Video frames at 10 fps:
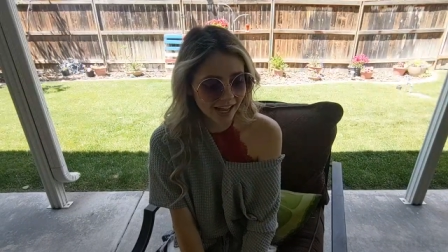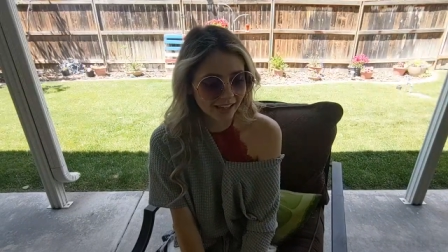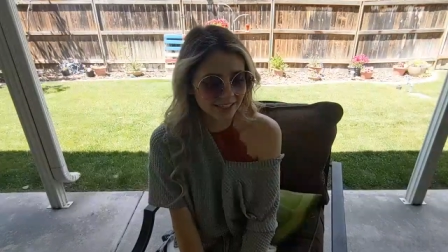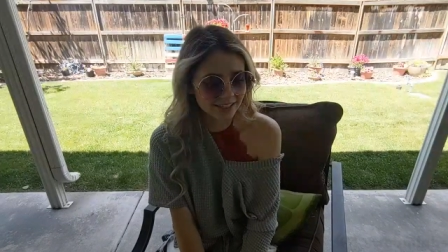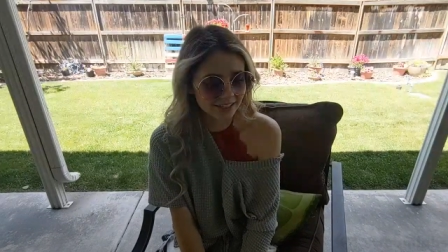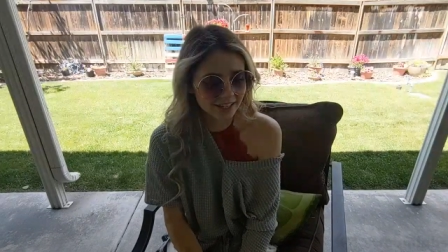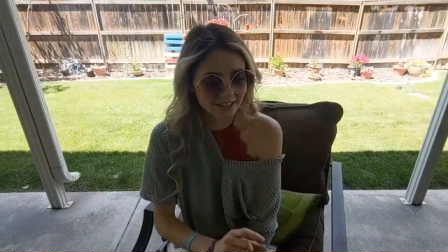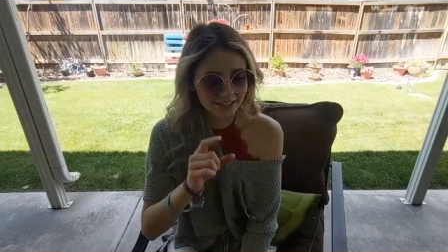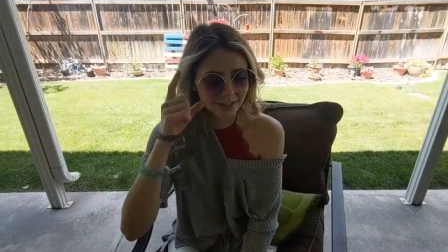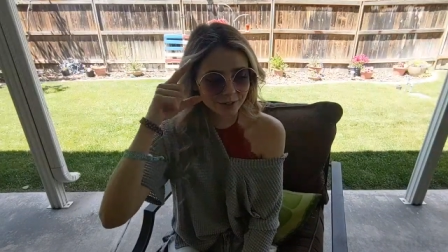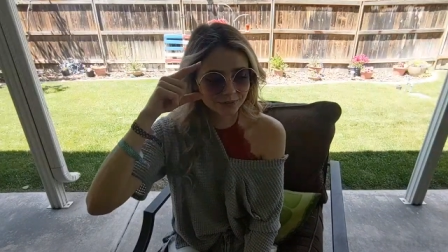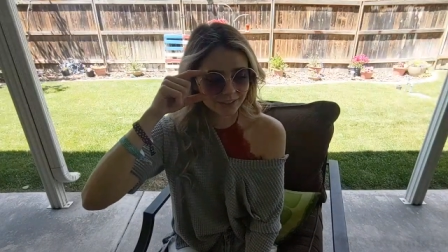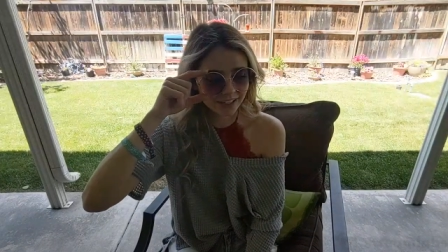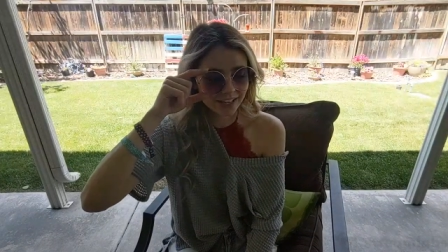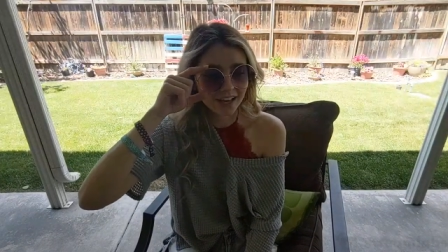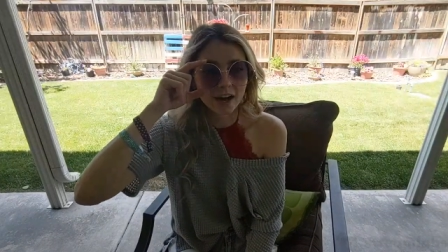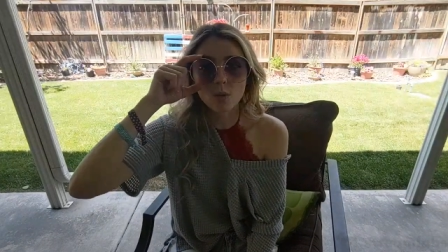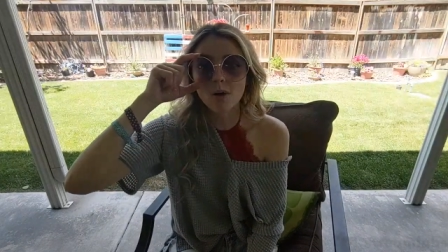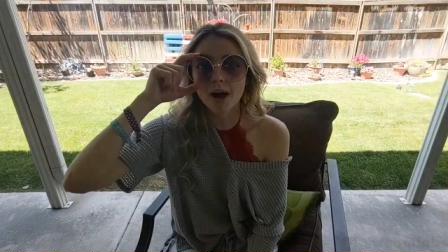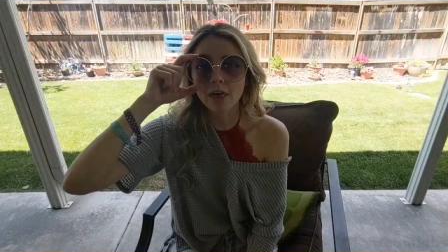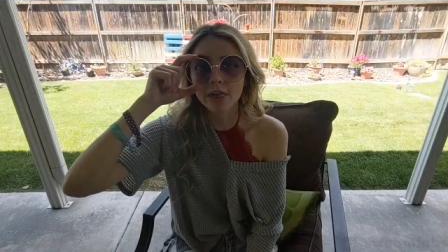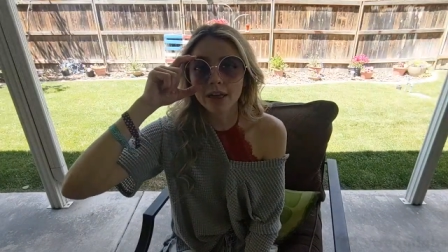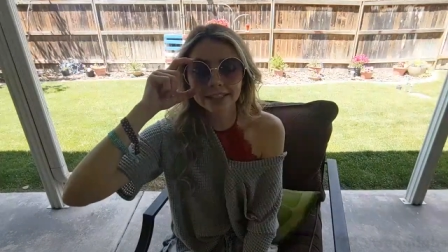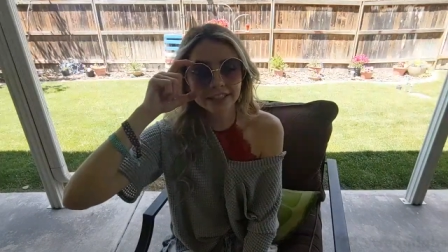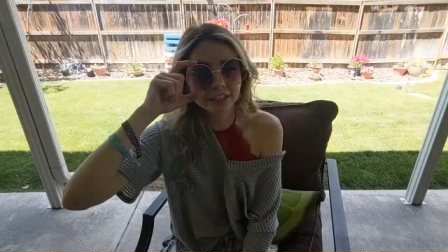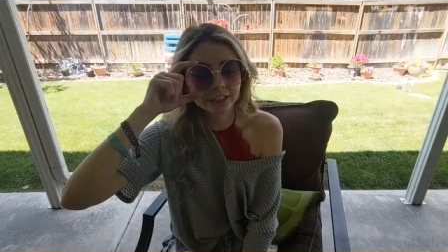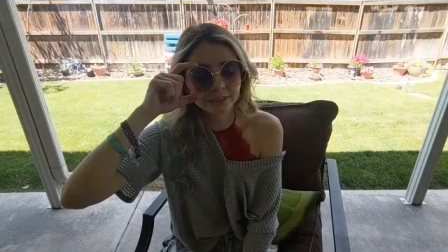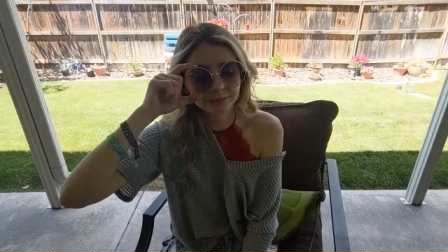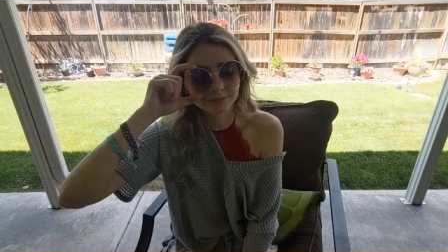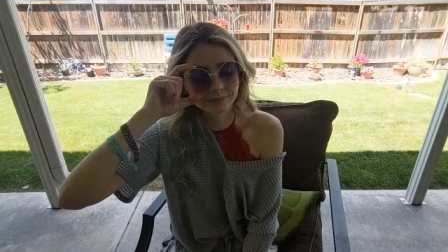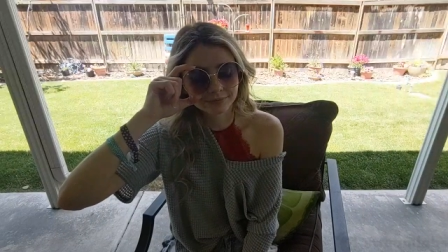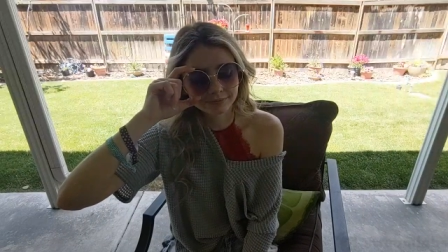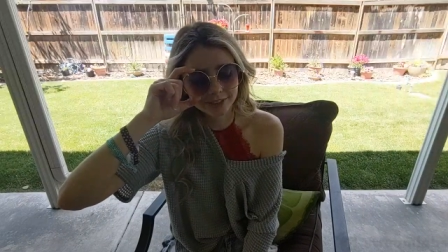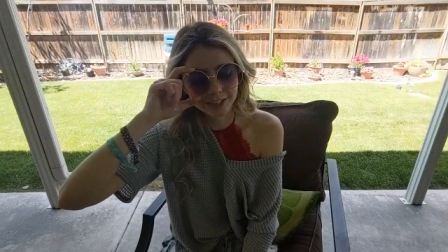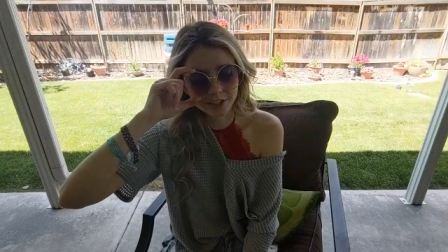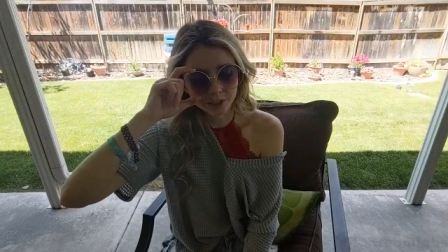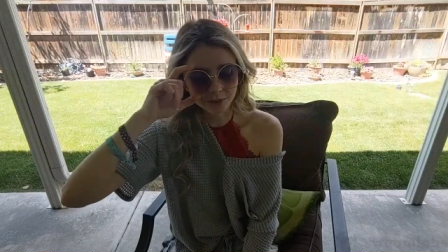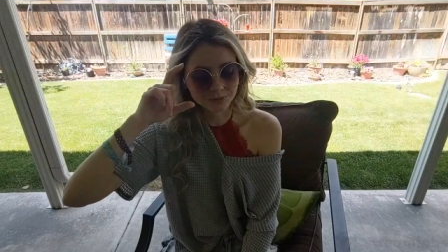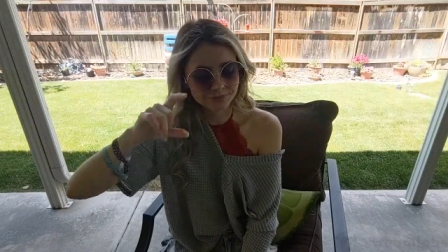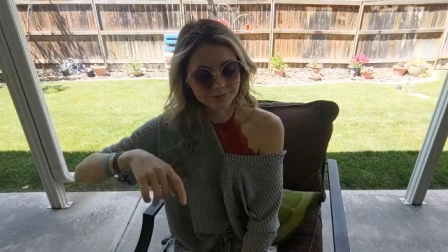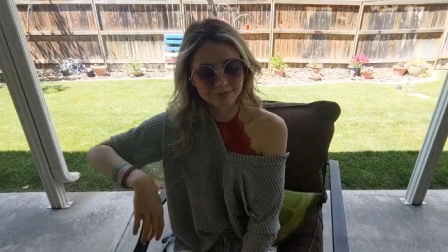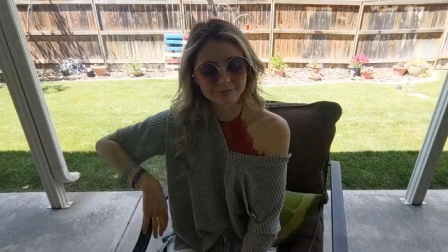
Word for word: Styling sunglasses though. Wow, thank you. They're new,